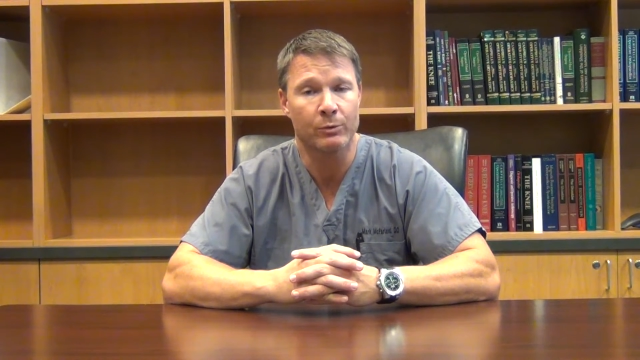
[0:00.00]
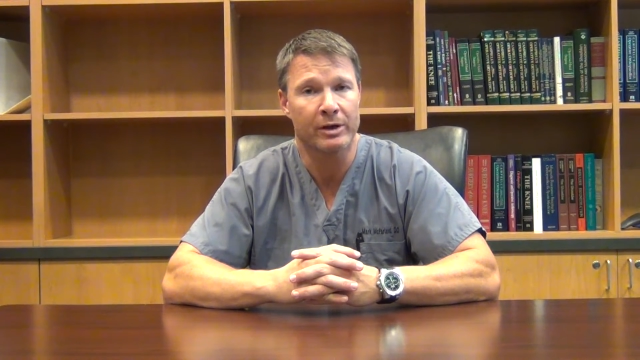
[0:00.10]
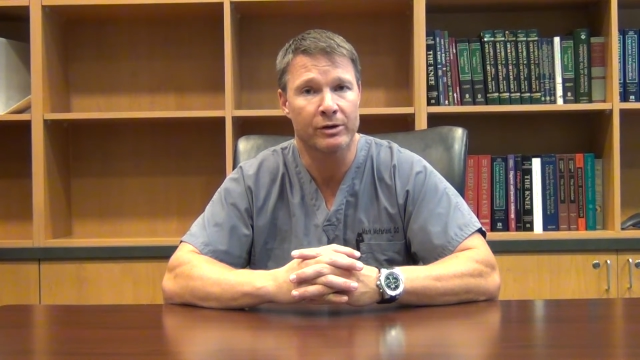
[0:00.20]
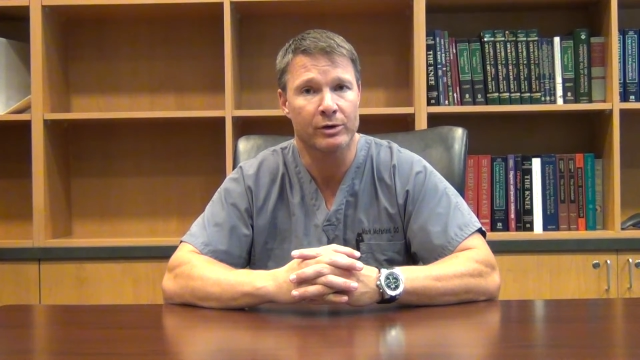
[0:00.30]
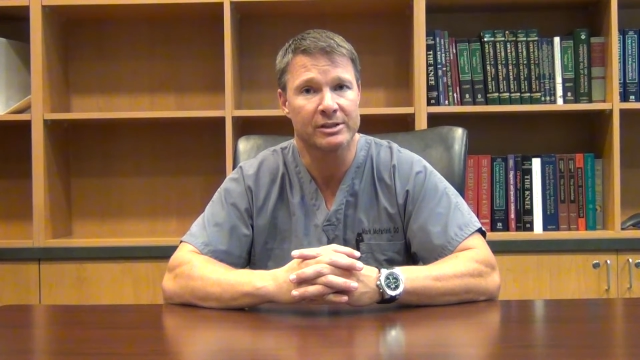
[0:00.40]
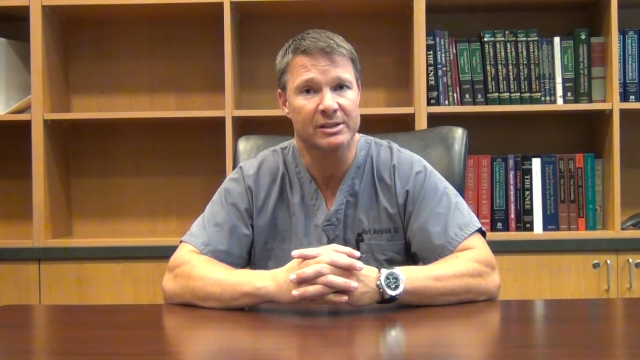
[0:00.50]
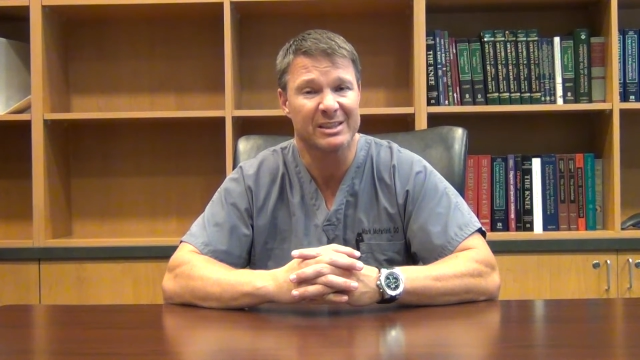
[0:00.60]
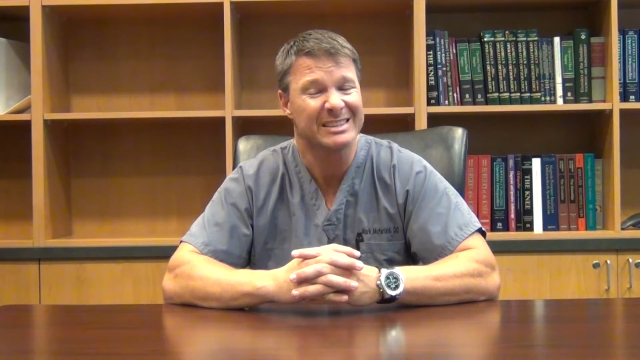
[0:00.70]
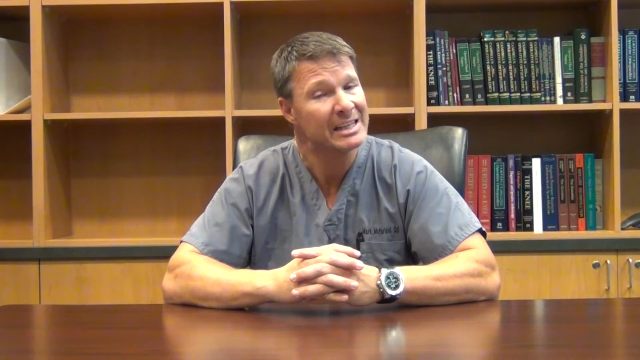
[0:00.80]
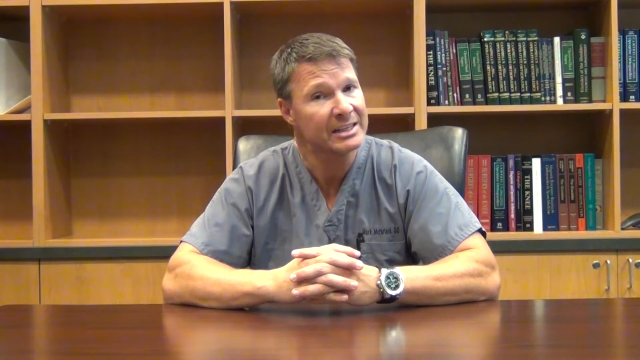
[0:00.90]
whether it's a
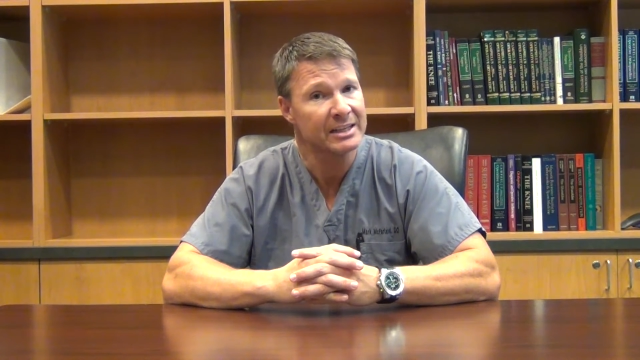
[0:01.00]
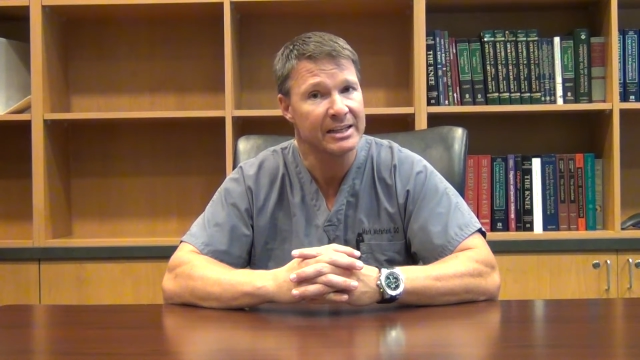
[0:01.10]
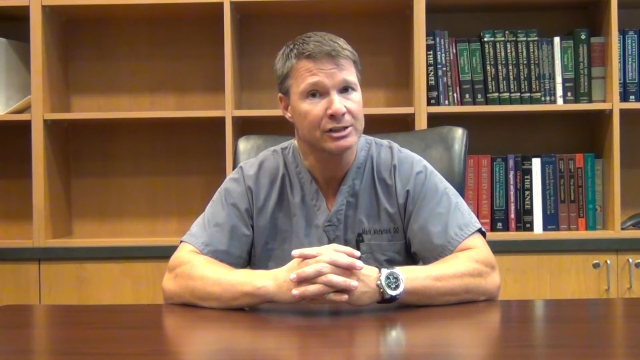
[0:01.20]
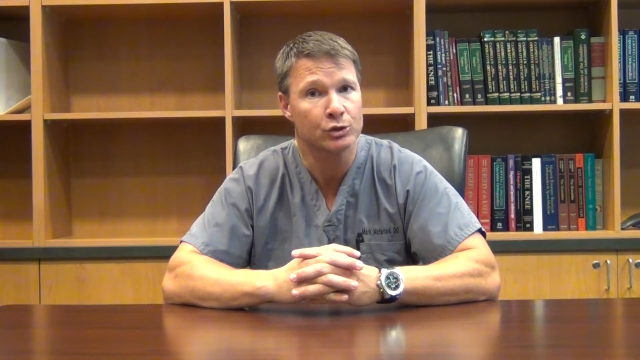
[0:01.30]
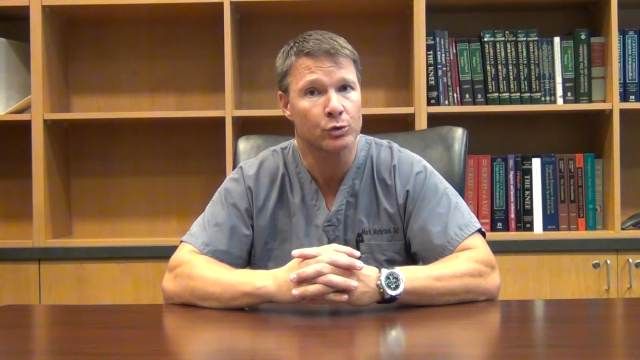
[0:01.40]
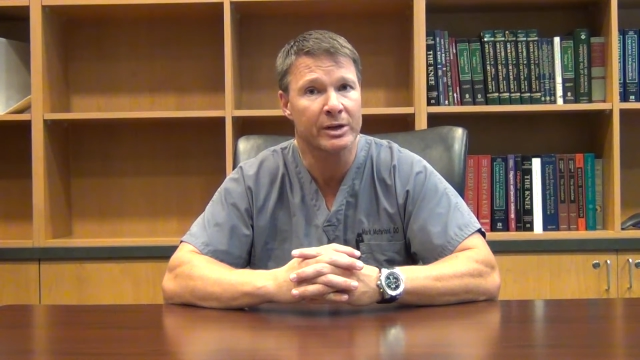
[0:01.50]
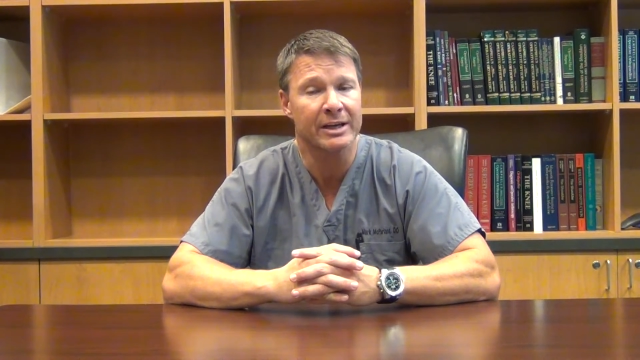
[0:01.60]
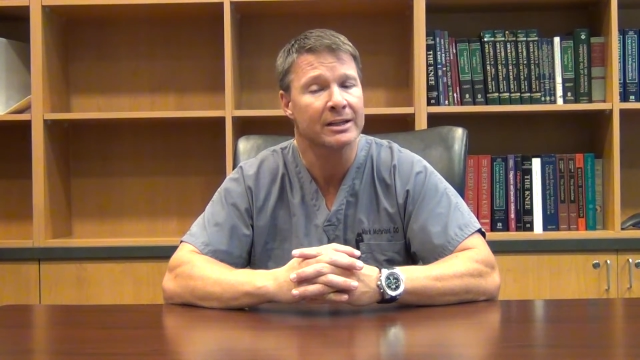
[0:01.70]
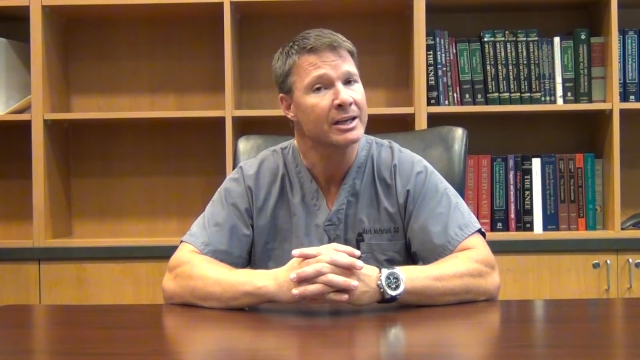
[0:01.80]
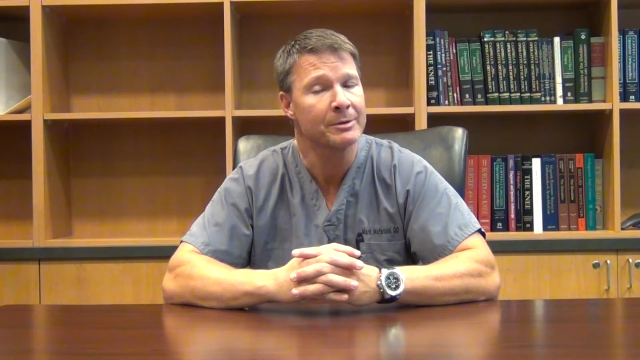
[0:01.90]
tendon injury,
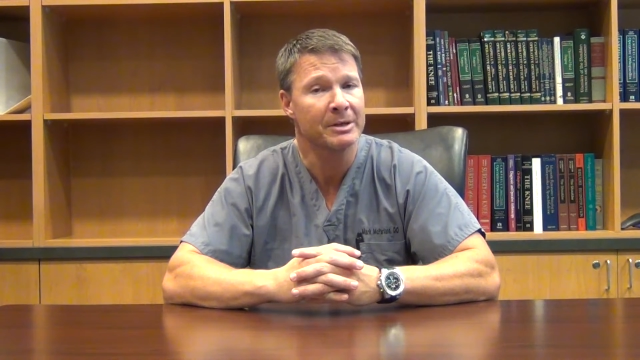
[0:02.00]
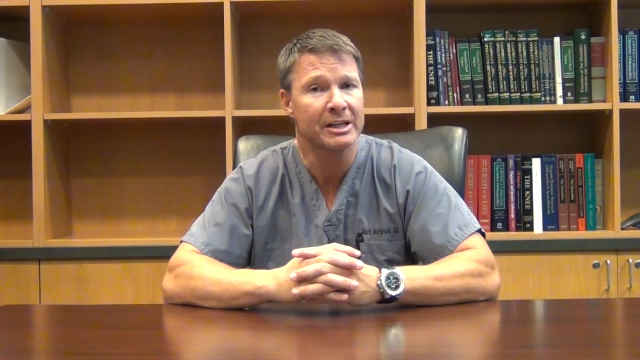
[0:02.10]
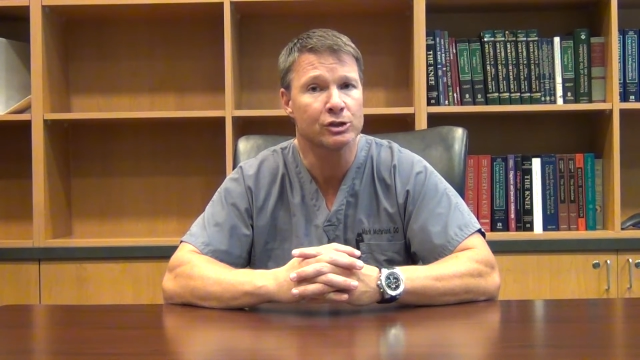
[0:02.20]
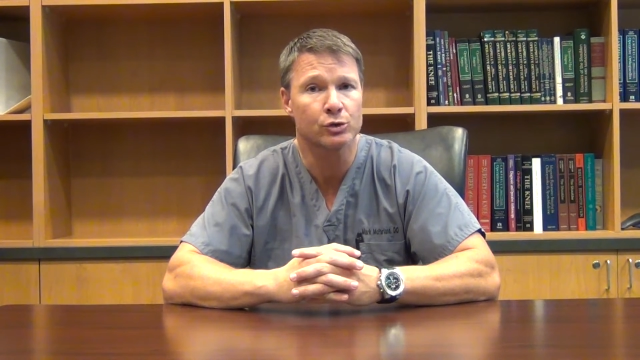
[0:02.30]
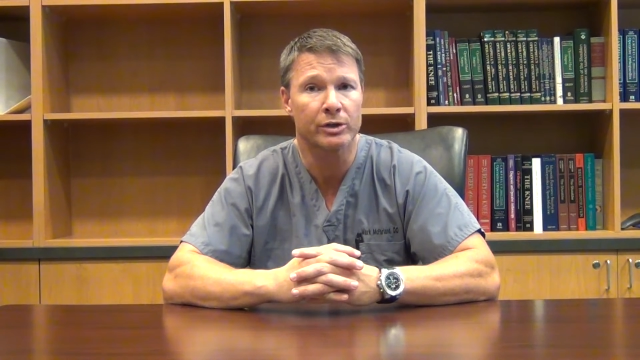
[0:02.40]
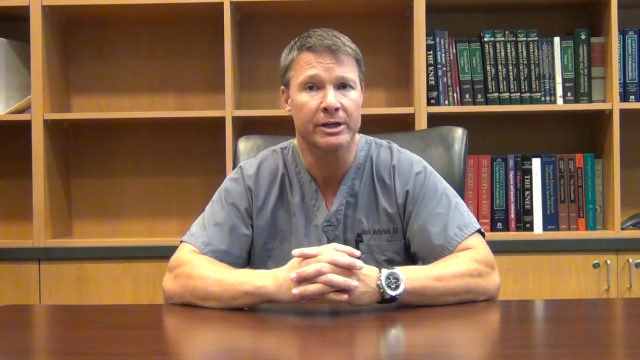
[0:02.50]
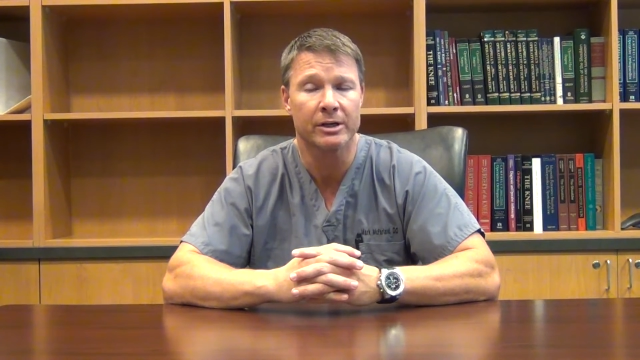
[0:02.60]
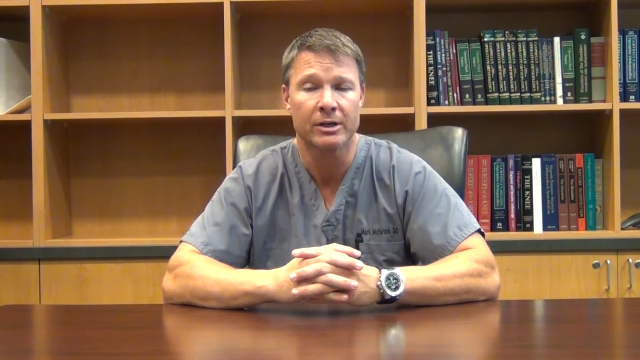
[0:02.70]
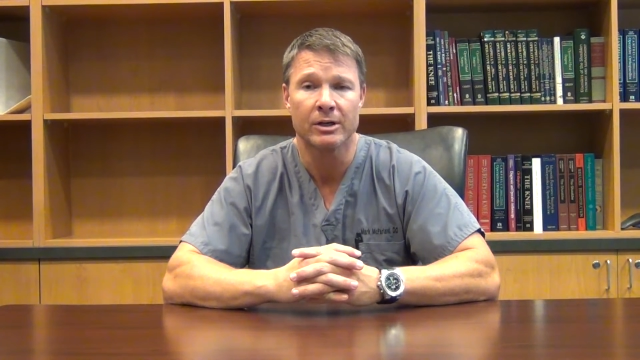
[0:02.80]
a ligament injury,